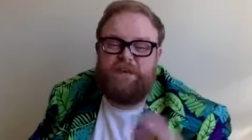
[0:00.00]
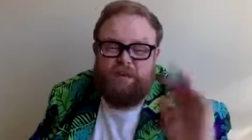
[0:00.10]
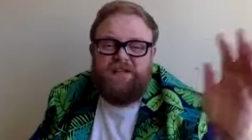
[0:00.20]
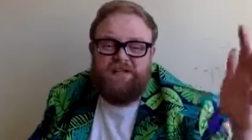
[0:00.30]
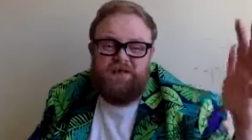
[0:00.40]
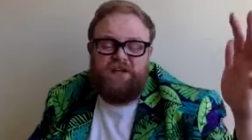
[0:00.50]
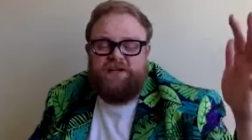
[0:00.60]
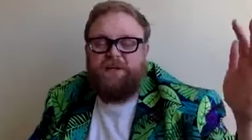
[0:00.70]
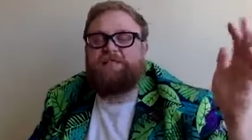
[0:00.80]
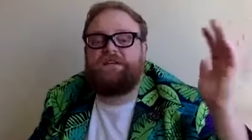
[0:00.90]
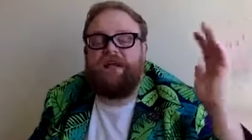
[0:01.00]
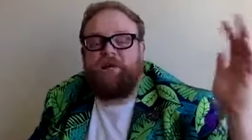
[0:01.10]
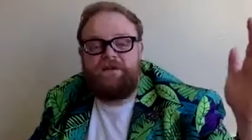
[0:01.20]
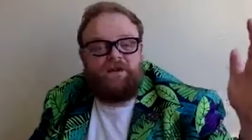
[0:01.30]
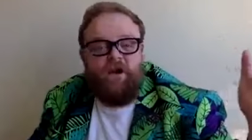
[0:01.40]
and he went to Egypt, and
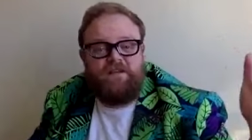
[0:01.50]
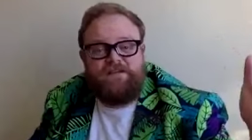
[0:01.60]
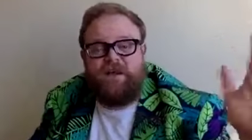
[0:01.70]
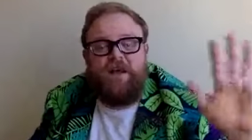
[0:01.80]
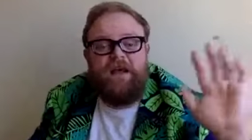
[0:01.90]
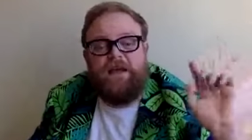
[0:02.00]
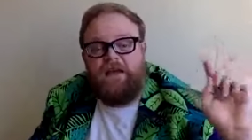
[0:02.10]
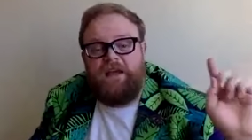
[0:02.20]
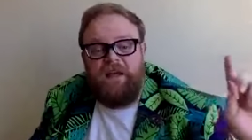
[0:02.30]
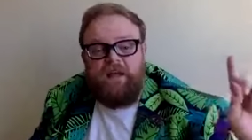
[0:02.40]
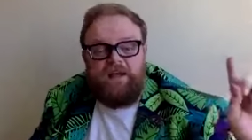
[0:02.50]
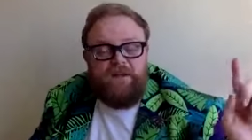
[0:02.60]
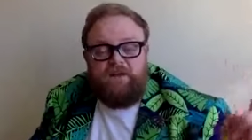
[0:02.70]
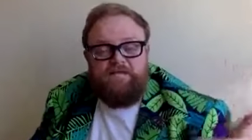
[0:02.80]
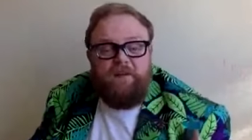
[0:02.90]
Howard Carter,
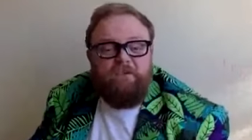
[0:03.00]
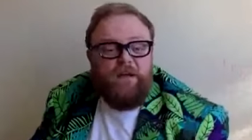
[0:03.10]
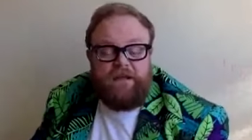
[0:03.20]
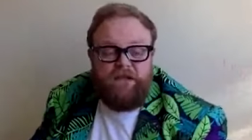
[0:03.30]
in November